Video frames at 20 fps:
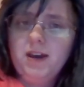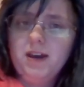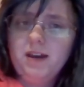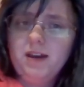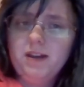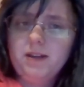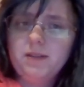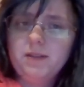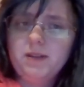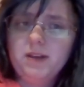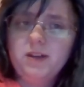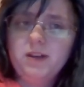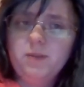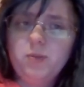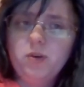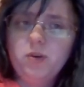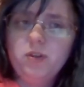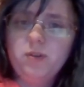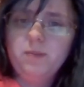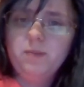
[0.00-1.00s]
And I'm thinking of
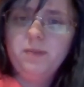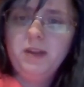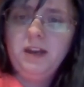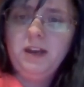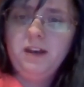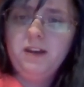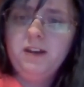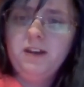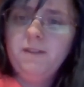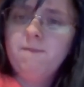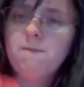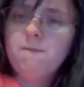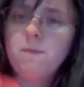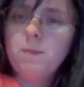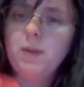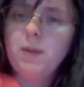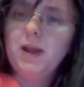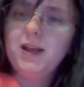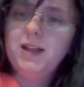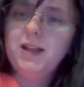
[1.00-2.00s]
putting them in
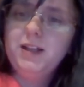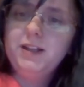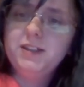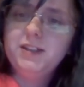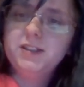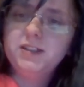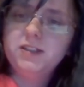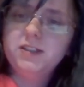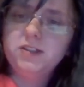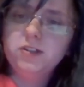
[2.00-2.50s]
different playlists,